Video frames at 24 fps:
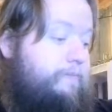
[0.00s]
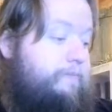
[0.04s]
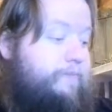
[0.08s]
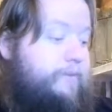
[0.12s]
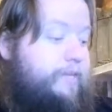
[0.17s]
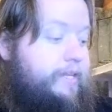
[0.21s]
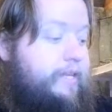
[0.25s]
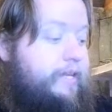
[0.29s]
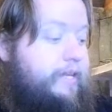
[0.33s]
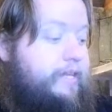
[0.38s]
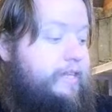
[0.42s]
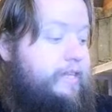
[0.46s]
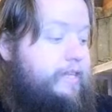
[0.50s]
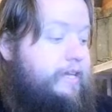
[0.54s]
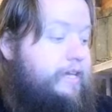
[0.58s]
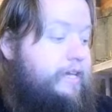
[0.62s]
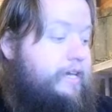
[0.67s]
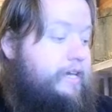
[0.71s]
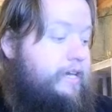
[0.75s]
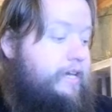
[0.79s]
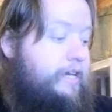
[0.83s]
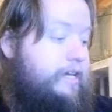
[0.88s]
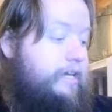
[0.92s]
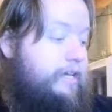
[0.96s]
And
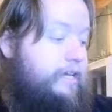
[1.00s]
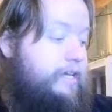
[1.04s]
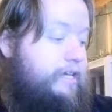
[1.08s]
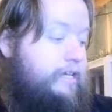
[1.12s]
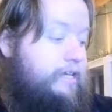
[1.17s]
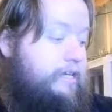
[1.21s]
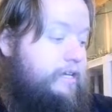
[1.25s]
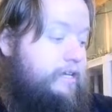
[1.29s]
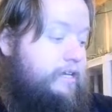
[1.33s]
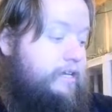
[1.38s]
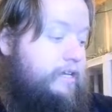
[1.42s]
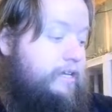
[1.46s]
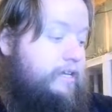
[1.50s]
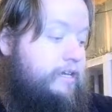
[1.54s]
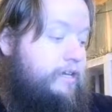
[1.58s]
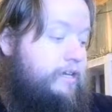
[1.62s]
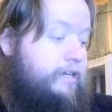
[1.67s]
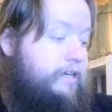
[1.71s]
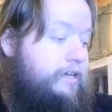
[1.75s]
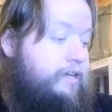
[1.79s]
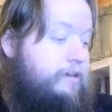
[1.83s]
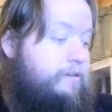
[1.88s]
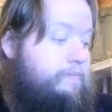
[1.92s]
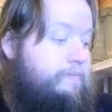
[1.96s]
then
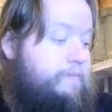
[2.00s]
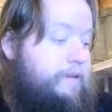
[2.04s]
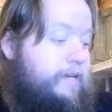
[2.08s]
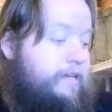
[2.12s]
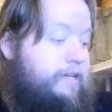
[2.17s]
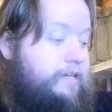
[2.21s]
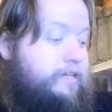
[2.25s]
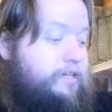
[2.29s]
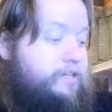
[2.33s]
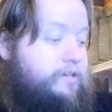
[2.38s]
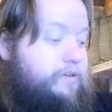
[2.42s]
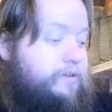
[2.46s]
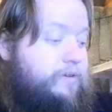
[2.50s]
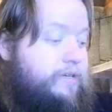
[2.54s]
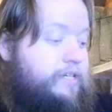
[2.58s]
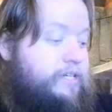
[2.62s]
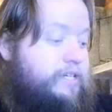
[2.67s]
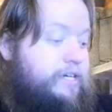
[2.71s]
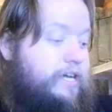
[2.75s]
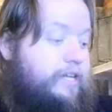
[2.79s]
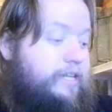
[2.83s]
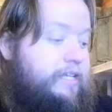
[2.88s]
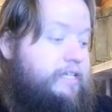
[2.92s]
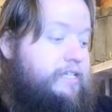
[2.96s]
mandatory
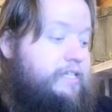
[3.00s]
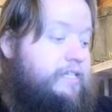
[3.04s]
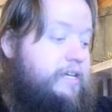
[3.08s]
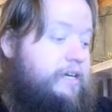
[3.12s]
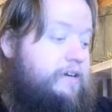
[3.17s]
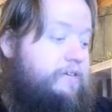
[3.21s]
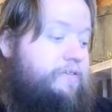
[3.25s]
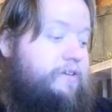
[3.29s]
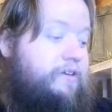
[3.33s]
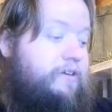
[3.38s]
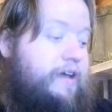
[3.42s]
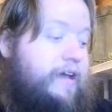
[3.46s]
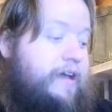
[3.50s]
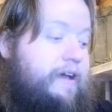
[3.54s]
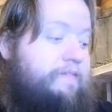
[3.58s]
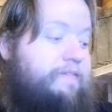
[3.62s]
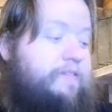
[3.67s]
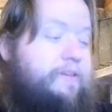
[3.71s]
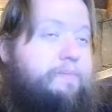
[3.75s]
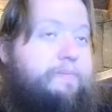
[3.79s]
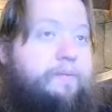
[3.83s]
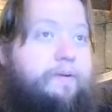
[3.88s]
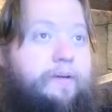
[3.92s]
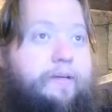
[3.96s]
talents. Now, if you have
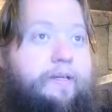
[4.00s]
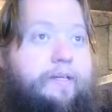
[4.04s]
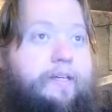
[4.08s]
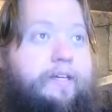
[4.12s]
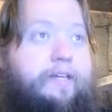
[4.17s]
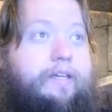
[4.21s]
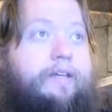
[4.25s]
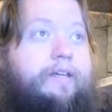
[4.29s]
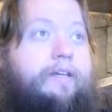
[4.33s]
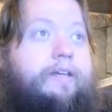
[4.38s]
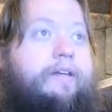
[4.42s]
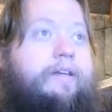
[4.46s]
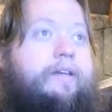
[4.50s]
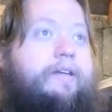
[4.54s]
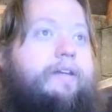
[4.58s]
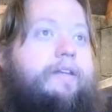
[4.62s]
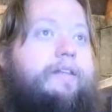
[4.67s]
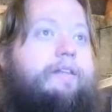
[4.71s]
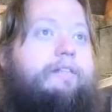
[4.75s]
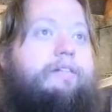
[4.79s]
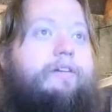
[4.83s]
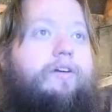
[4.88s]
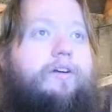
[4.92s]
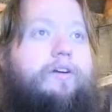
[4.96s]
the book,
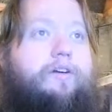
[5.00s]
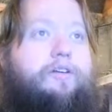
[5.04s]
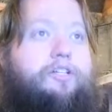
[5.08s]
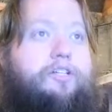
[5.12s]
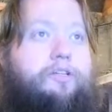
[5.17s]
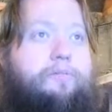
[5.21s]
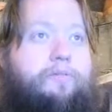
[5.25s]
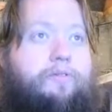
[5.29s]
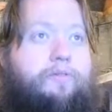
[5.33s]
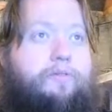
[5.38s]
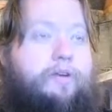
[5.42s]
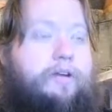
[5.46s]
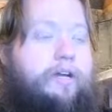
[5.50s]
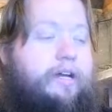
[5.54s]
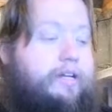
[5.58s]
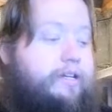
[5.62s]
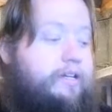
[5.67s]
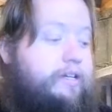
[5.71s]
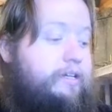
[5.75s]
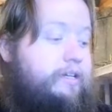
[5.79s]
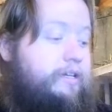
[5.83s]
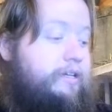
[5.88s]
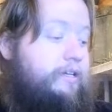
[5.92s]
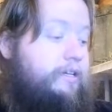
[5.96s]
there are some
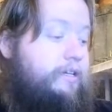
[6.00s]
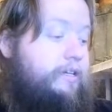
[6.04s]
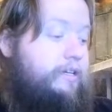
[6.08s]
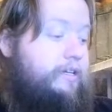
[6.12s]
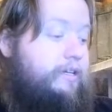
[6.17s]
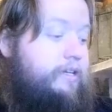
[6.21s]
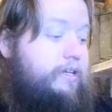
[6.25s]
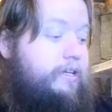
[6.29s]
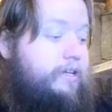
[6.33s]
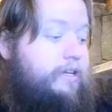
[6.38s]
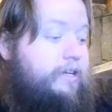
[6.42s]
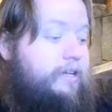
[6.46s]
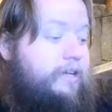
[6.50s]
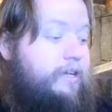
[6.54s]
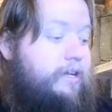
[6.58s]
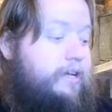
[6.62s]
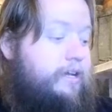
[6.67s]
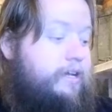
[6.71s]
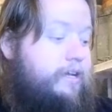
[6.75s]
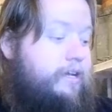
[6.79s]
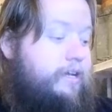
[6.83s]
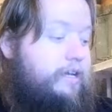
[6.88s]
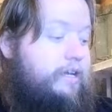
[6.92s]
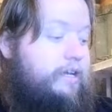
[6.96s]
errata.
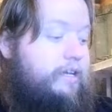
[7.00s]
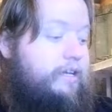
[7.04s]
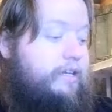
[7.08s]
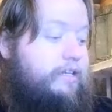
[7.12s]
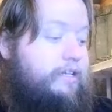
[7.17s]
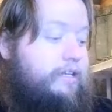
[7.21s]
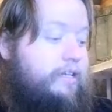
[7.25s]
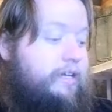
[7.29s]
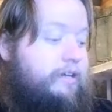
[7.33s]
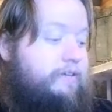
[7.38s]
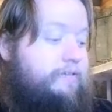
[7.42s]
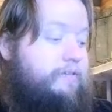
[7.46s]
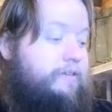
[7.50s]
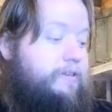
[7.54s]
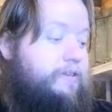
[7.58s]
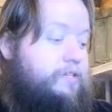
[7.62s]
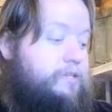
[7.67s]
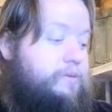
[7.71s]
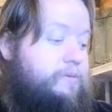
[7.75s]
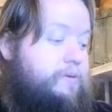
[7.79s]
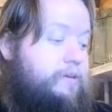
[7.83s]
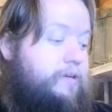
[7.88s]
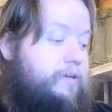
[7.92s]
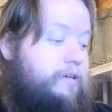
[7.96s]
Like for this
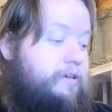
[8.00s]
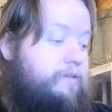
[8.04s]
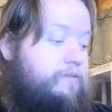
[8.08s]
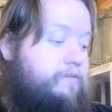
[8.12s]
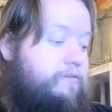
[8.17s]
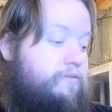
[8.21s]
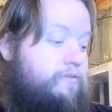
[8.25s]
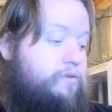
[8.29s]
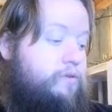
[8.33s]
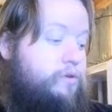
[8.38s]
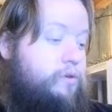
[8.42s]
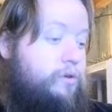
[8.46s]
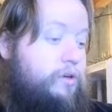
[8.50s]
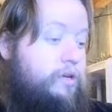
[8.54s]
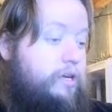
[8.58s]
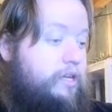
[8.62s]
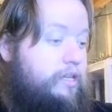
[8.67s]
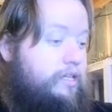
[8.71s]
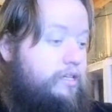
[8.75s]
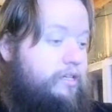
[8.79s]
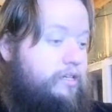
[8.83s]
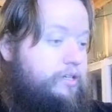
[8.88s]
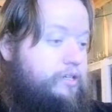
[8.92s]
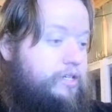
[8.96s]
one,
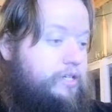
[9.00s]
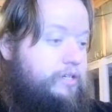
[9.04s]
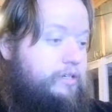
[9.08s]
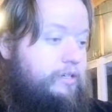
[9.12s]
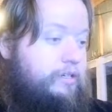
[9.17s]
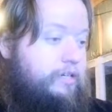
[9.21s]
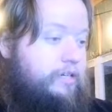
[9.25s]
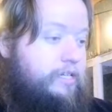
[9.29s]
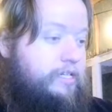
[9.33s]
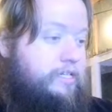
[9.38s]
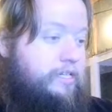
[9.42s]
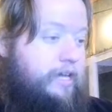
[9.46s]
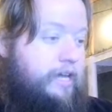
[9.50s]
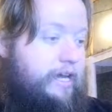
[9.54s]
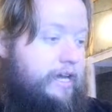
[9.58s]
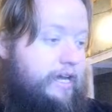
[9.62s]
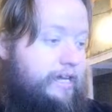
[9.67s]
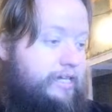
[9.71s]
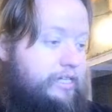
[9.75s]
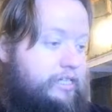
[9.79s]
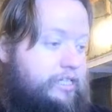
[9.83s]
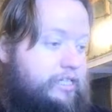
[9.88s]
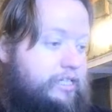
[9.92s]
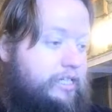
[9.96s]
foreknowledge is
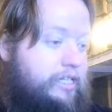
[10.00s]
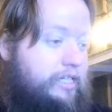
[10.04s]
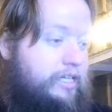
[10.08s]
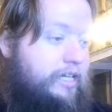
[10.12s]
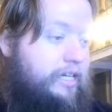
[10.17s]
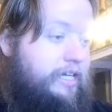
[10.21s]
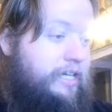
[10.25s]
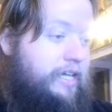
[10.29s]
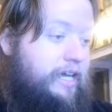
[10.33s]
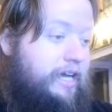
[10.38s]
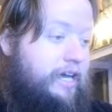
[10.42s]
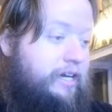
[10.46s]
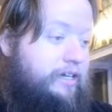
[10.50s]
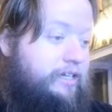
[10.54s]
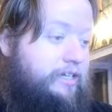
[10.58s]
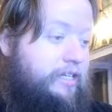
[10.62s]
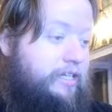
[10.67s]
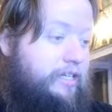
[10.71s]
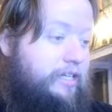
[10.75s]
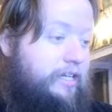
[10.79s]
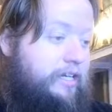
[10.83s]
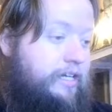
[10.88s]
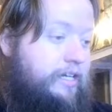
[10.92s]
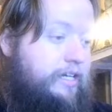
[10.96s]
actually
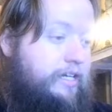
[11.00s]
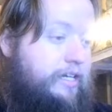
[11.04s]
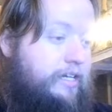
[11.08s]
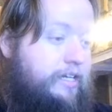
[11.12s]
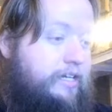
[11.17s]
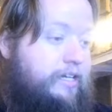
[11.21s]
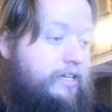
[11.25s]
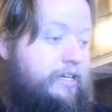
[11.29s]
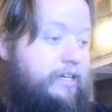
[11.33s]
calculated.